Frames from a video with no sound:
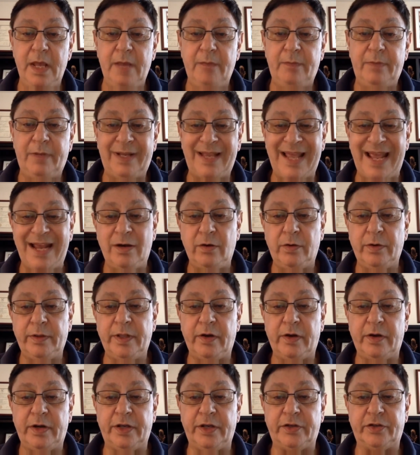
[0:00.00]
But later in
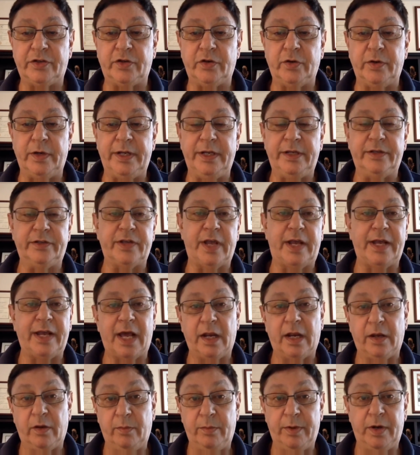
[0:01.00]
their history, as I got a
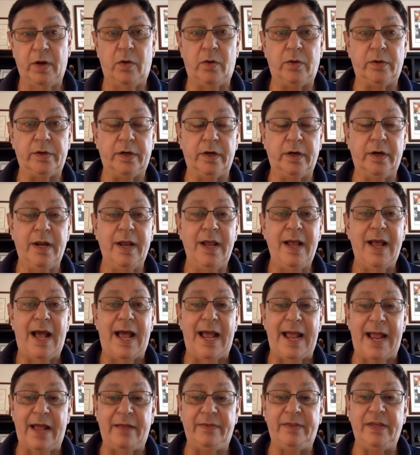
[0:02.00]
little bit older,
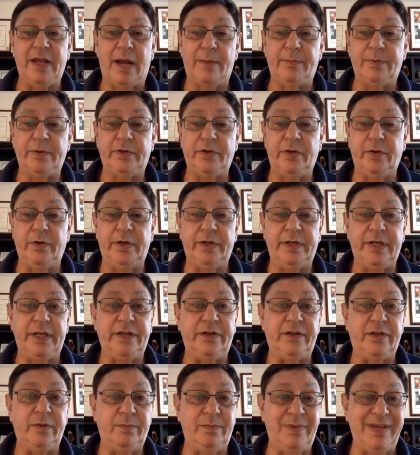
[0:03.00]
I had the opportunity
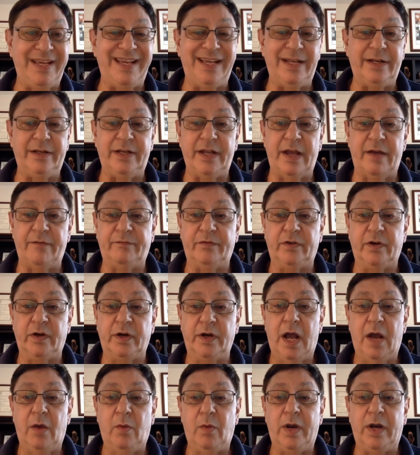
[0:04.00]
to be in Denver
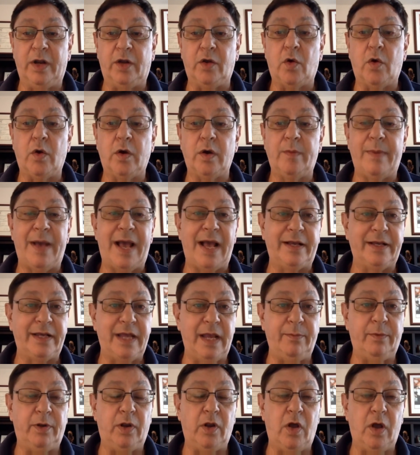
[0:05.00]
when a quarterback
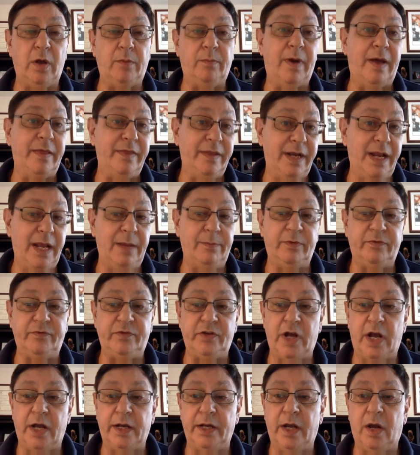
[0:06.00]
came along by the name of
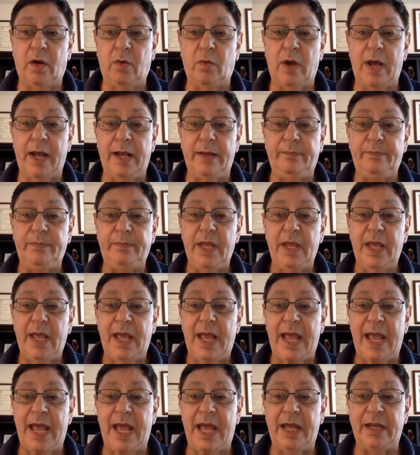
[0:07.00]
John Elway.
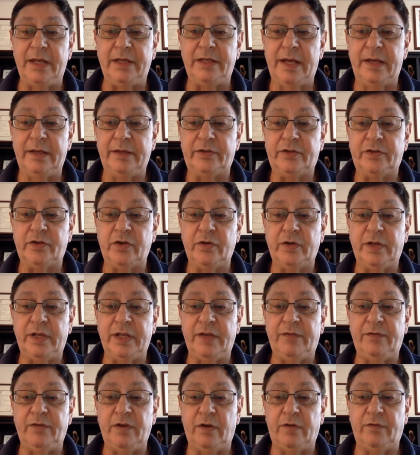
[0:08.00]
And certainly
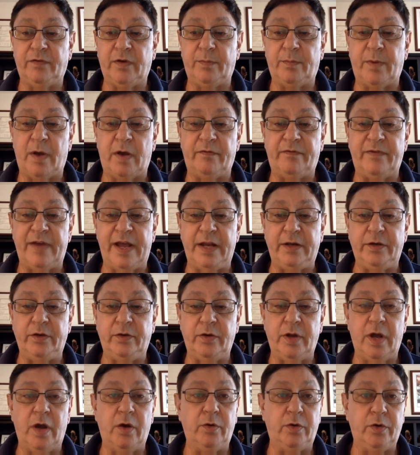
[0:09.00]
if you're a football fan, you
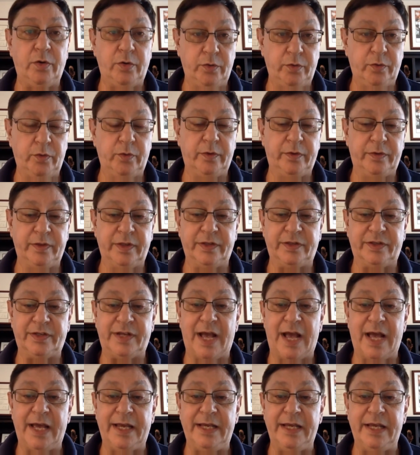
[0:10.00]
know who this
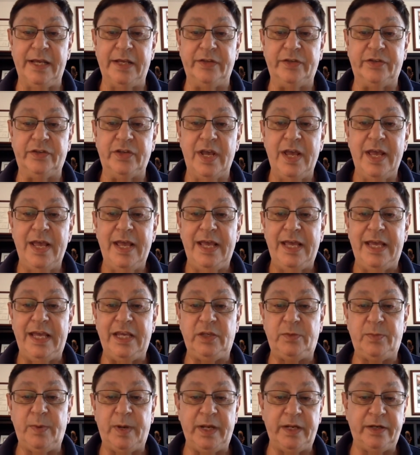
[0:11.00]
guy is.
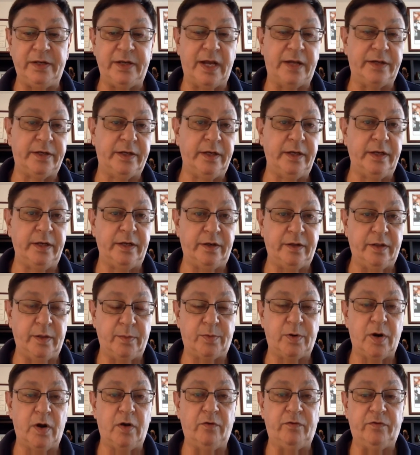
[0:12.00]
He's been inducted into the
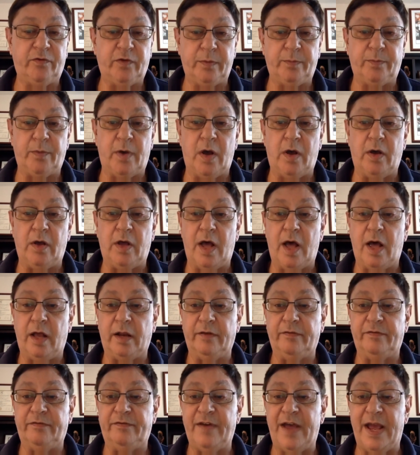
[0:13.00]
Pro Football Hall
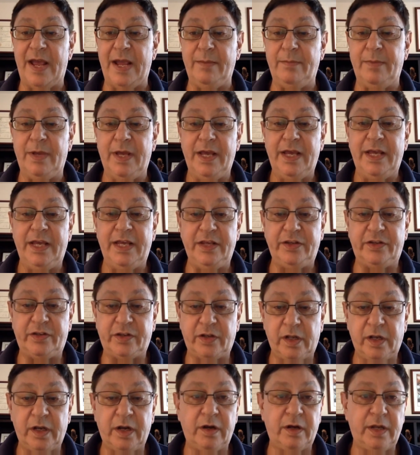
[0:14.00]
of Fame. He's
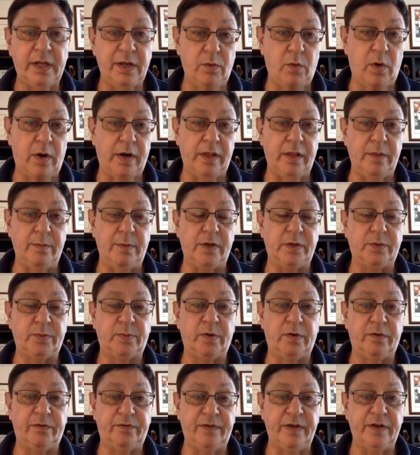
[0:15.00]
clearly one of the most
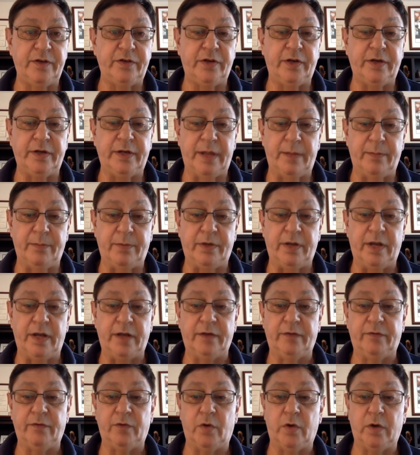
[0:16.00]
proficient and
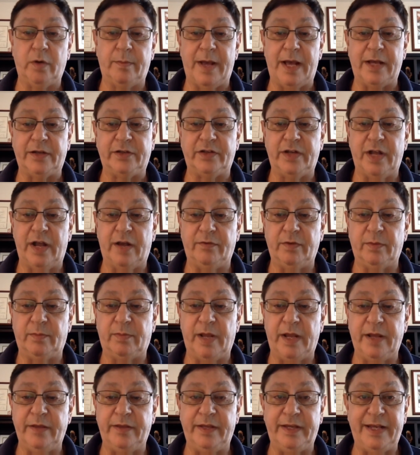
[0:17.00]
productive quarterbacks to ever
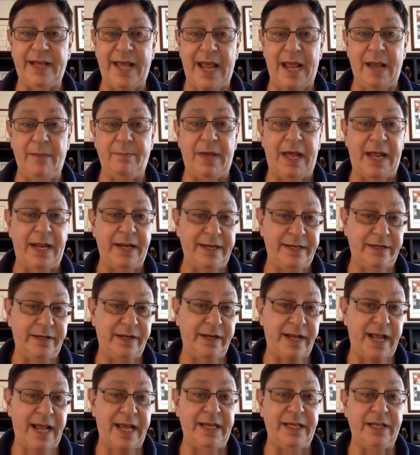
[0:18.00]
play the game. And
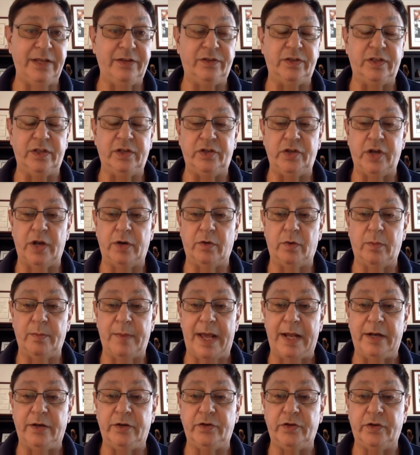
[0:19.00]
today he's the general
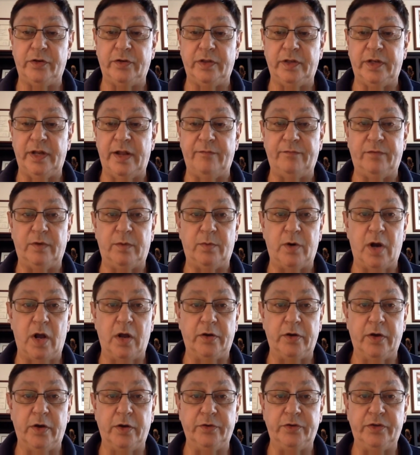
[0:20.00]
manager of the Denver
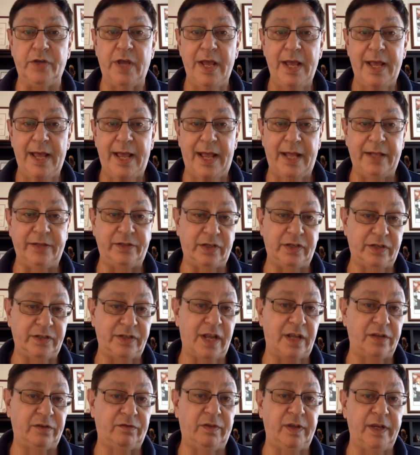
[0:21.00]
Broncos and
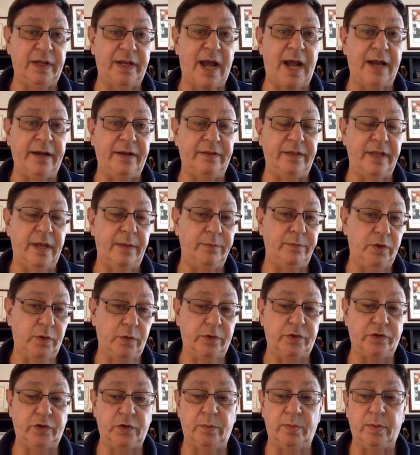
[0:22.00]
successfully guided them to
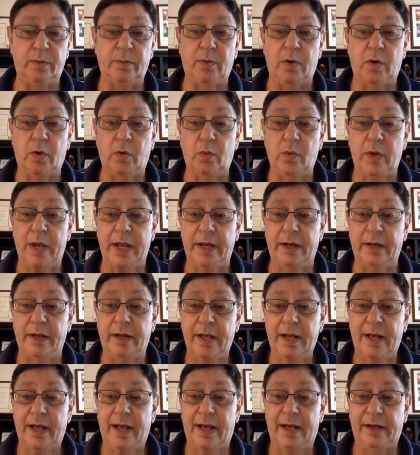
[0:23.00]
a Super Bowl win
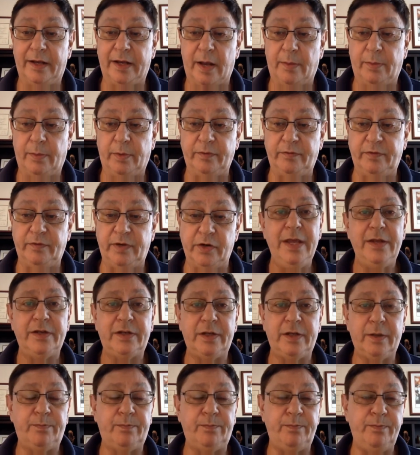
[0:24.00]
a couple of years.
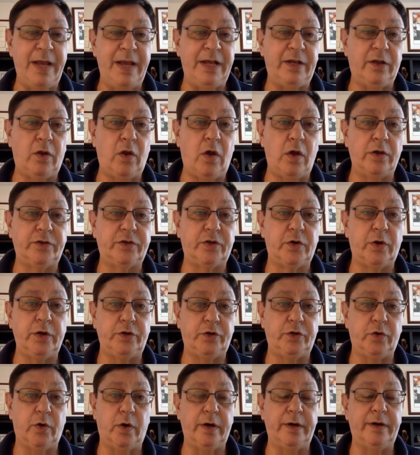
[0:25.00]
To make a long story
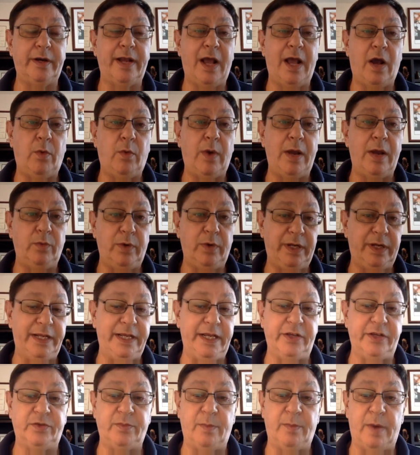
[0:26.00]
short, Elway really
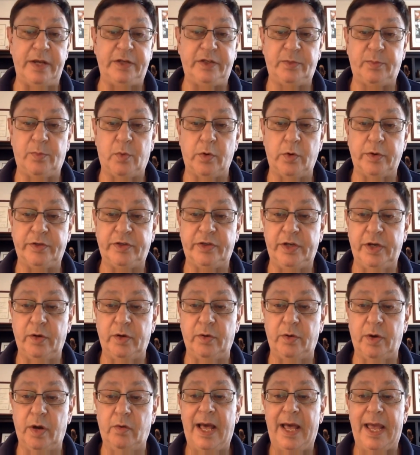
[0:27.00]
is my sports
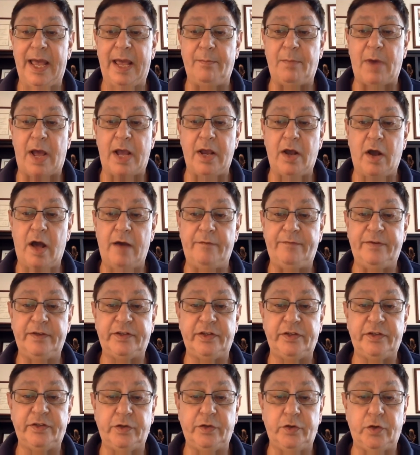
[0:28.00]
hero. And my office
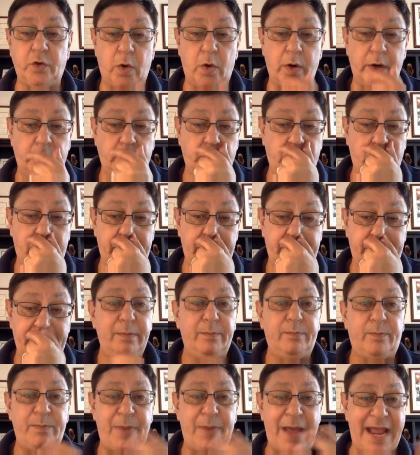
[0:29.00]
is adorned with
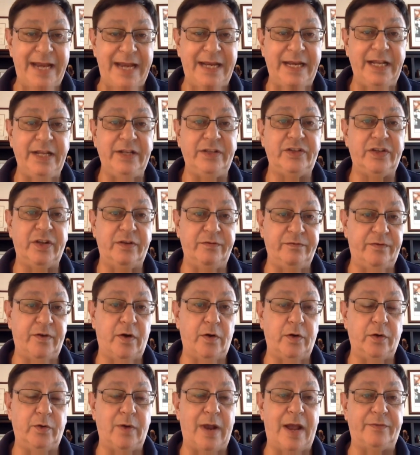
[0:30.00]
paintings and
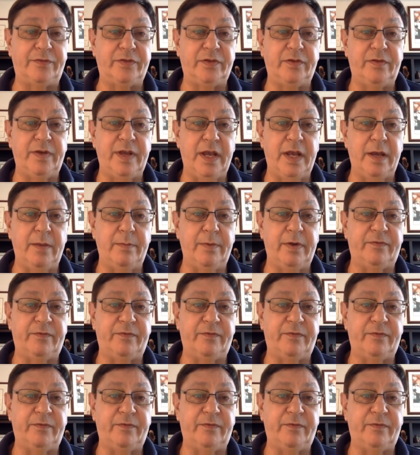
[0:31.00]
photographs of him.